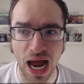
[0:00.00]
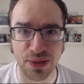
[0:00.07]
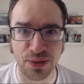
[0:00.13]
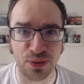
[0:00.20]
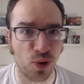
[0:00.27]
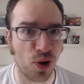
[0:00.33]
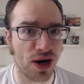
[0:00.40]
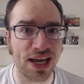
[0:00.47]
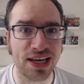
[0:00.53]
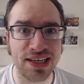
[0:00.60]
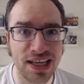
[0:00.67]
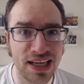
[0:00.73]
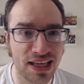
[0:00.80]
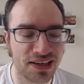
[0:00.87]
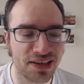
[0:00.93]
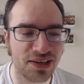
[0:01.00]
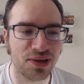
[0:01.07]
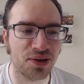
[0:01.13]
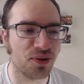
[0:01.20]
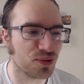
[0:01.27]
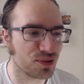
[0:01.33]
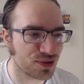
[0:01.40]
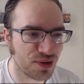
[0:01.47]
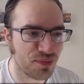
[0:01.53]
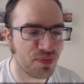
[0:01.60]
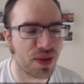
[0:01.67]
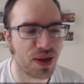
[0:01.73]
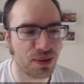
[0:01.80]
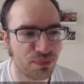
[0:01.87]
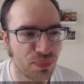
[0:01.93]
I thought I did, you know, or
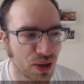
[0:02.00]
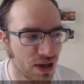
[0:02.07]
something,